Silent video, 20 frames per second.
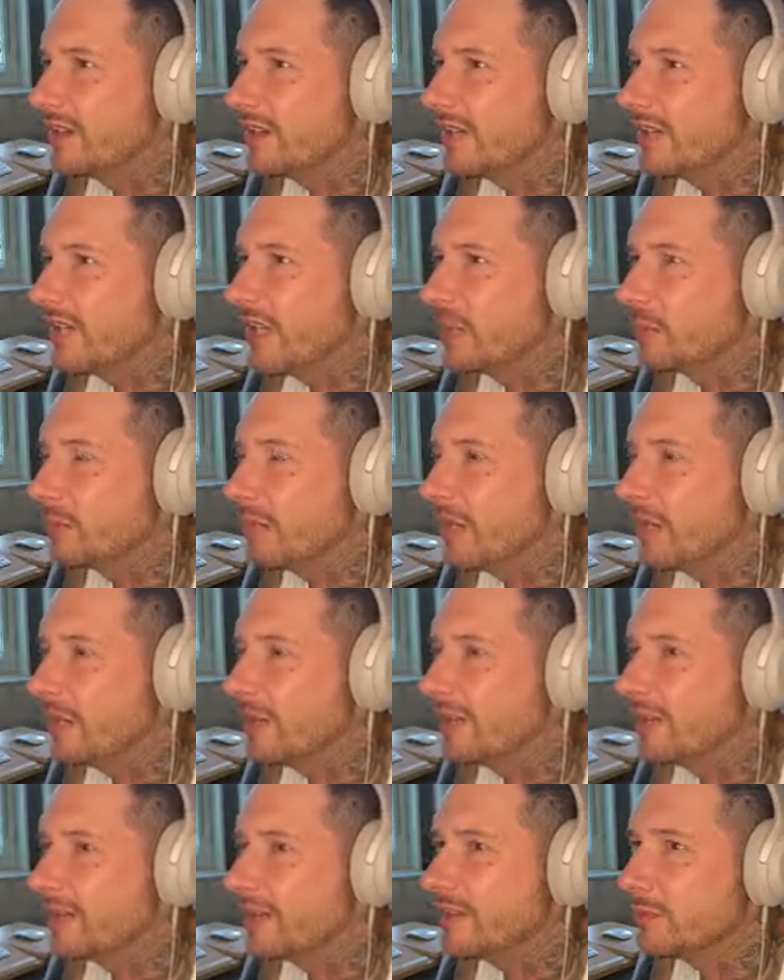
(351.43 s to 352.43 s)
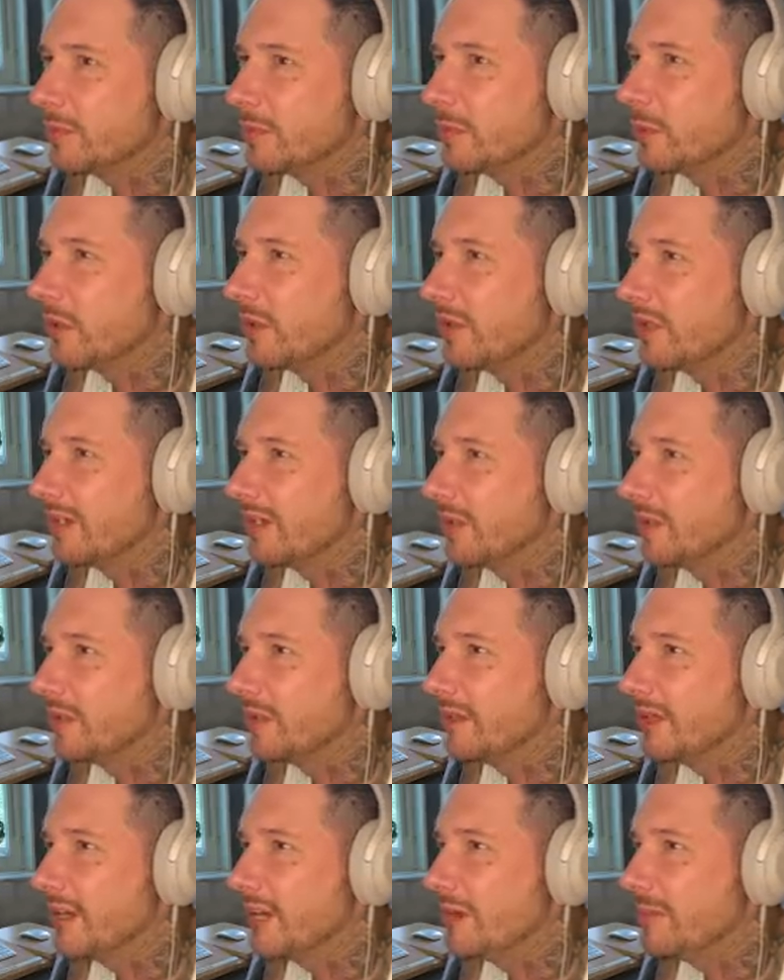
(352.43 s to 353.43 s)
Librarians, we were down
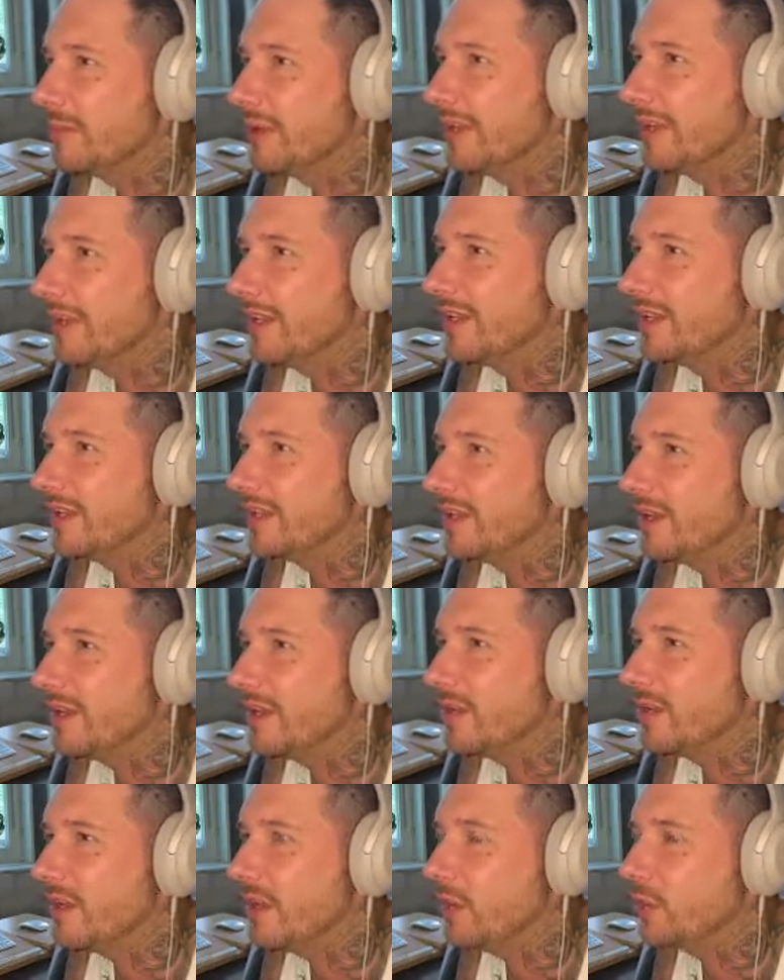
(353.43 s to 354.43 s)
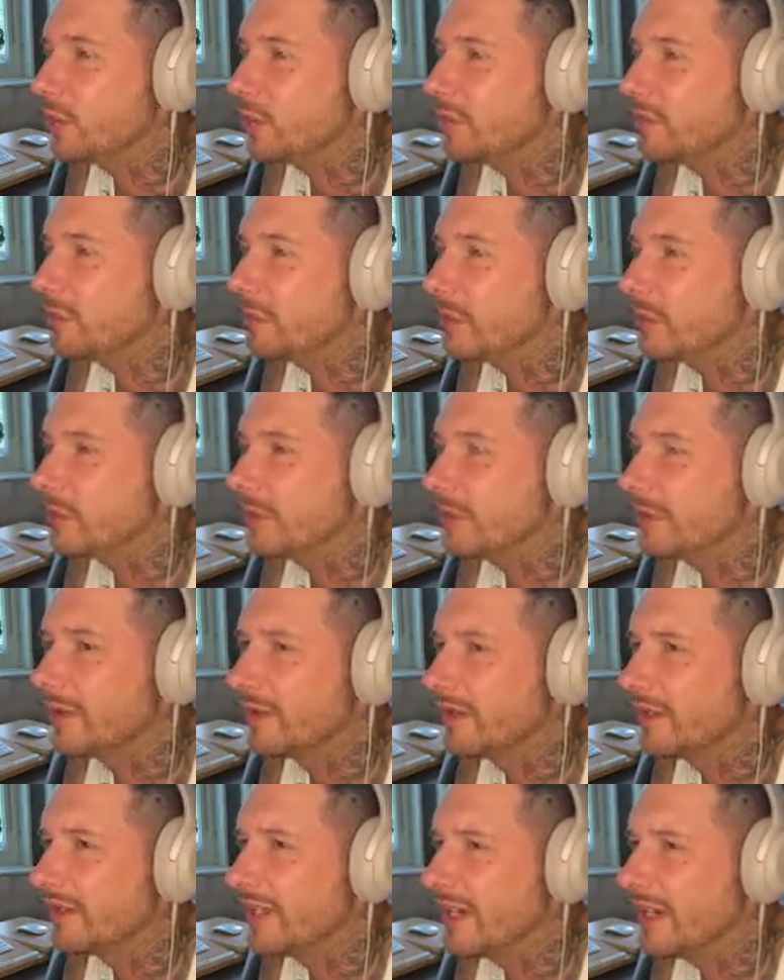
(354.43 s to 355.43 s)
there. Melon auto farm, we
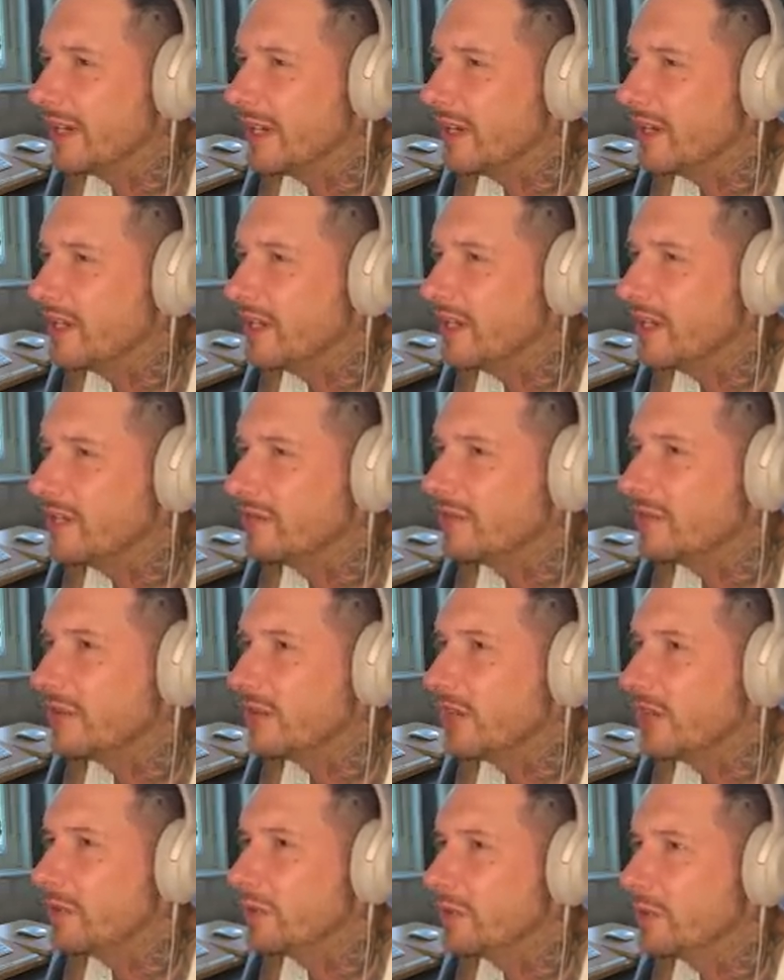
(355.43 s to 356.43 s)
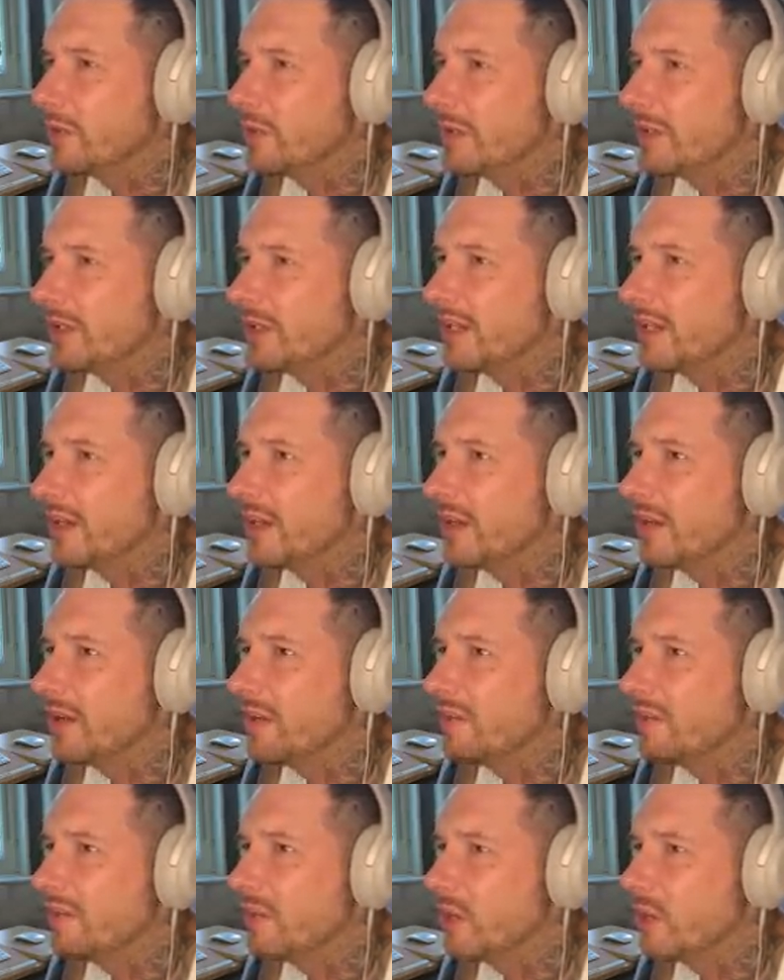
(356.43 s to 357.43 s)
were there. Farm, we were there.
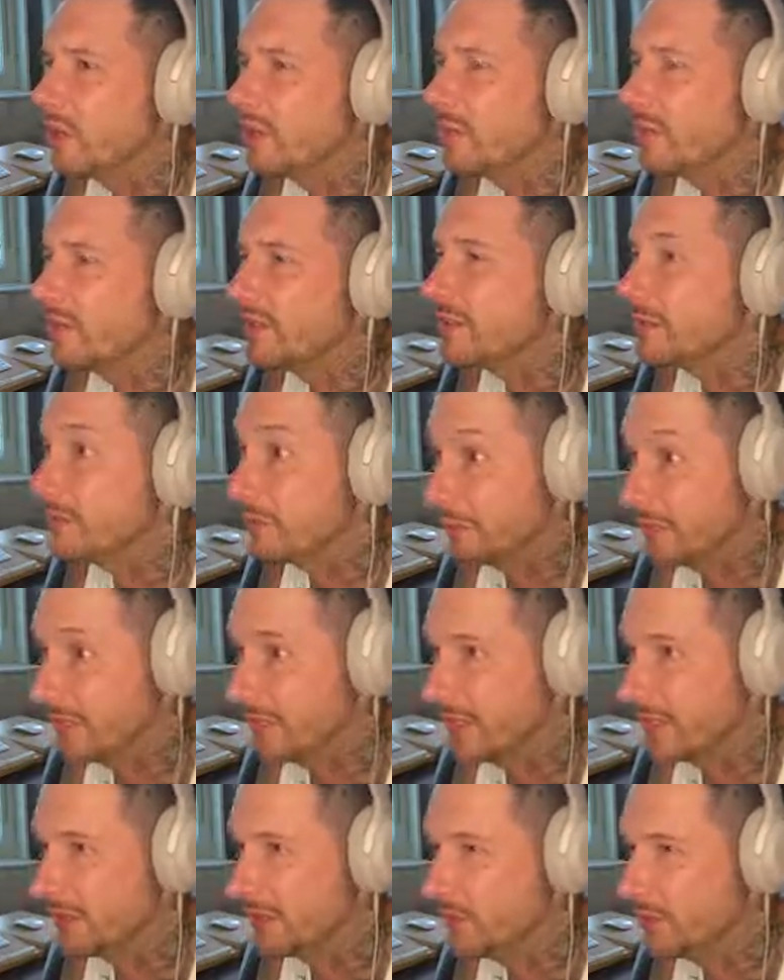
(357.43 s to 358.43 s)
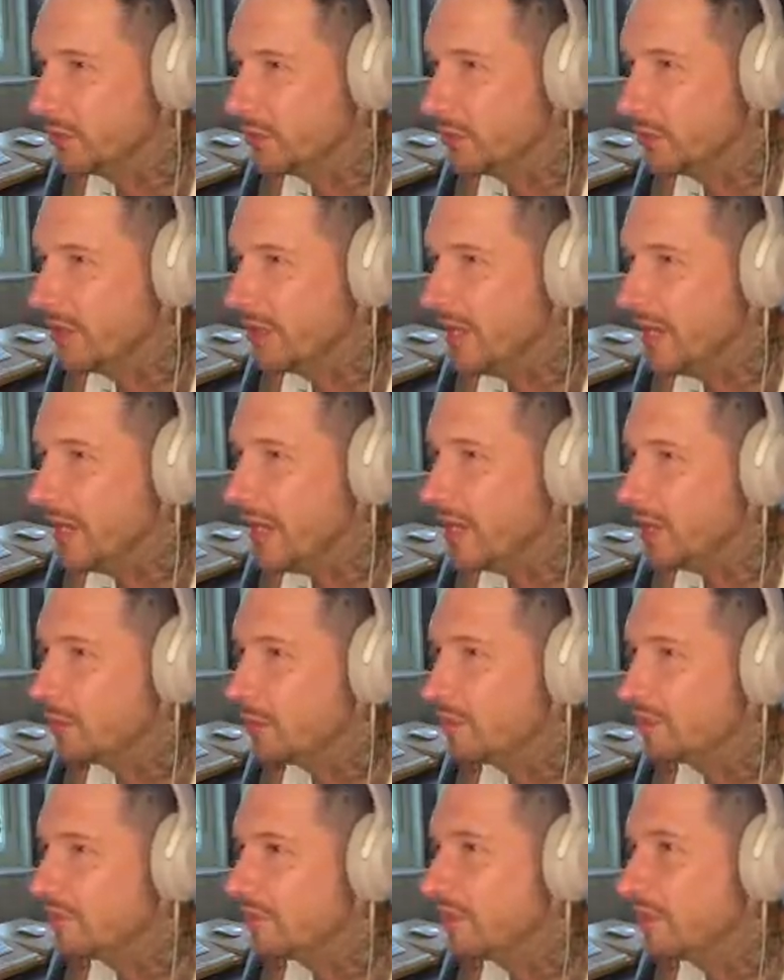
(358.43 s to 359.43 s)
Farmers, we were there too.
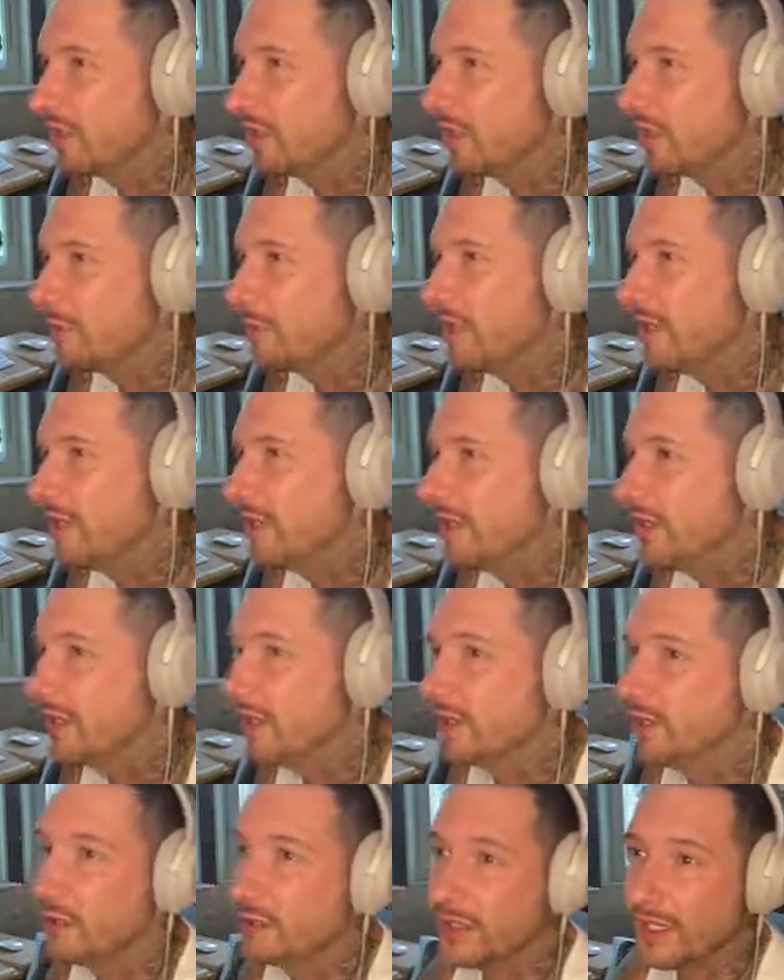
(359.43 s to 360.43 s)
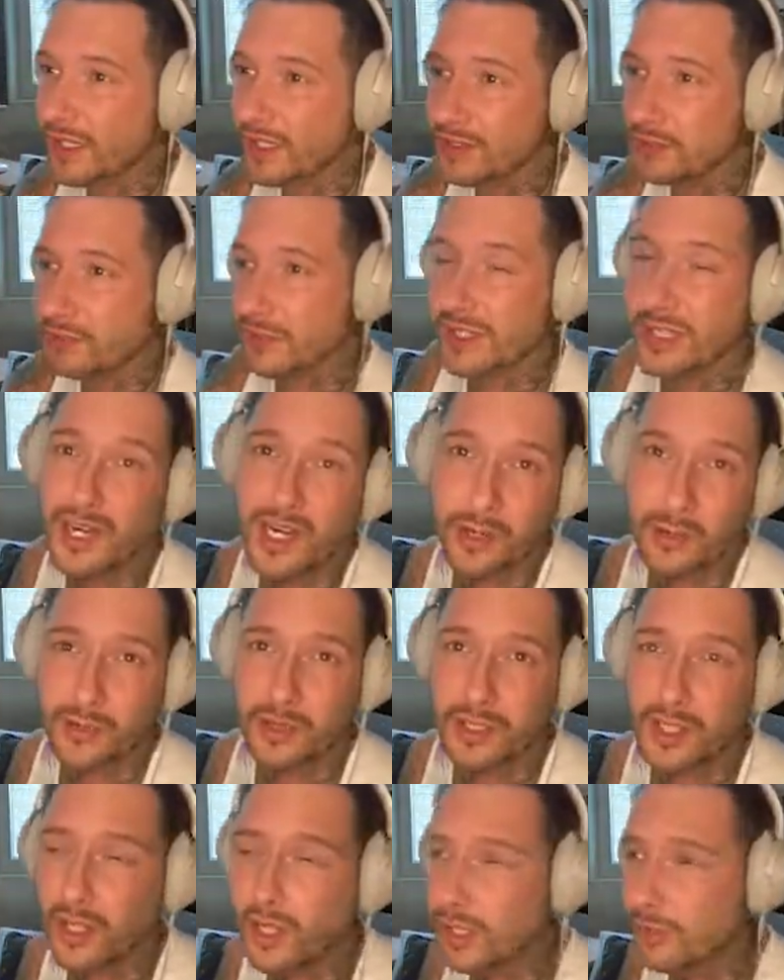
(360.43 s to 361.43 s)
Iron farm, you know, that is where the iron
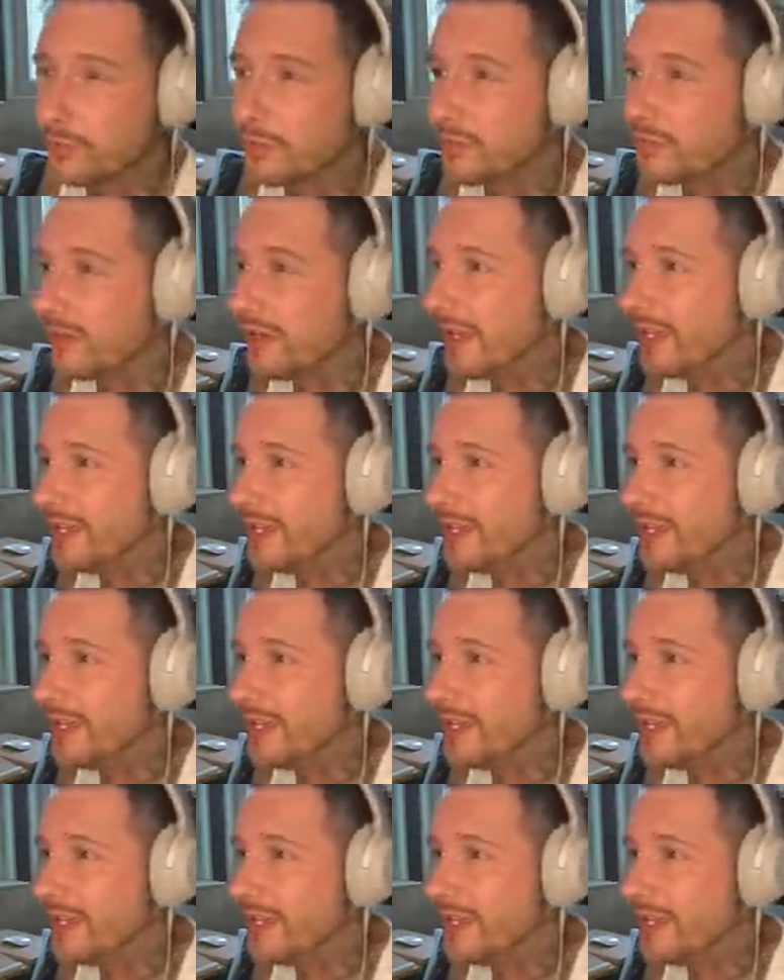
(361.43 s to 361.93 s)
golems fell